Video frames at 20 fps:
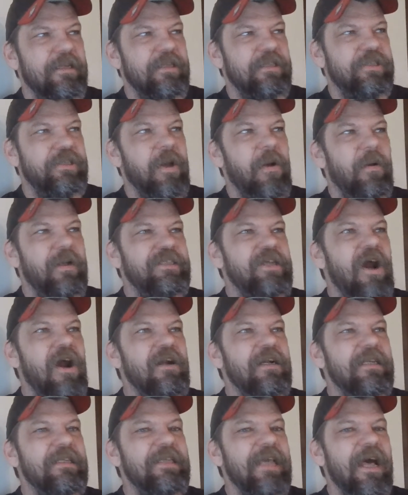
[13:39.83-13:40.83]
So it's
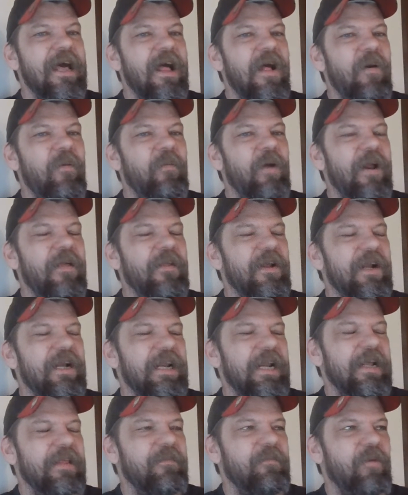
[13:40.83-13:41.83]
hard to tell where they're
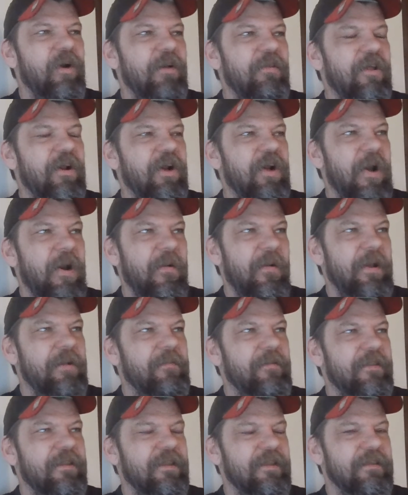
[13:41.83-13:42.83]
going
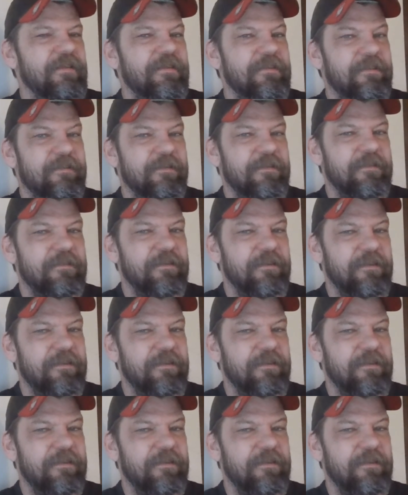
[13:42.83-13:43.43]
with this.